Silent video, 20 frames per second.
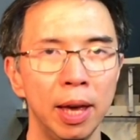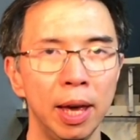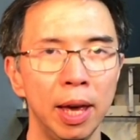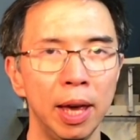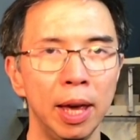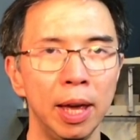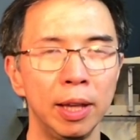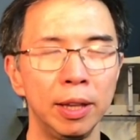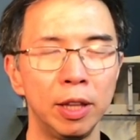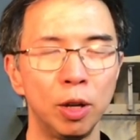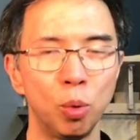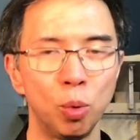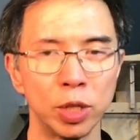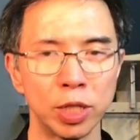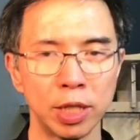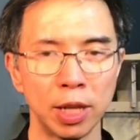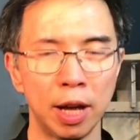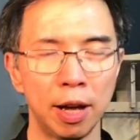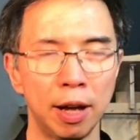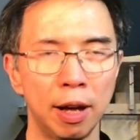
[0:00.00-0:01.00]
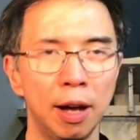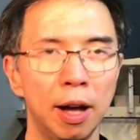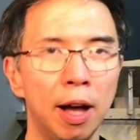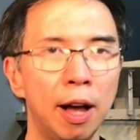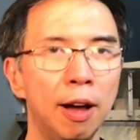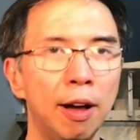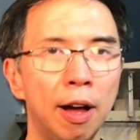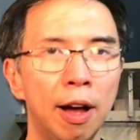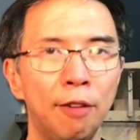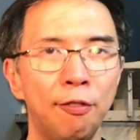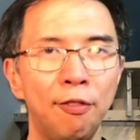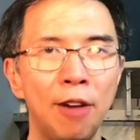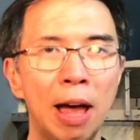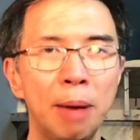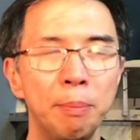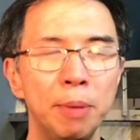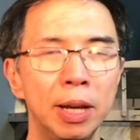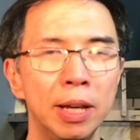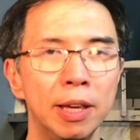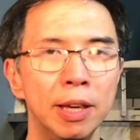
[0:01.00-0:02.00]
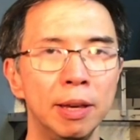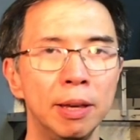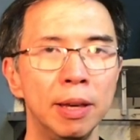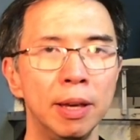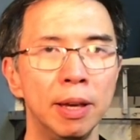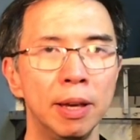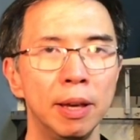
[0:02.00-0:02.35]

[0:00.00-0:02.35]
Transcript: And there was a, a, a family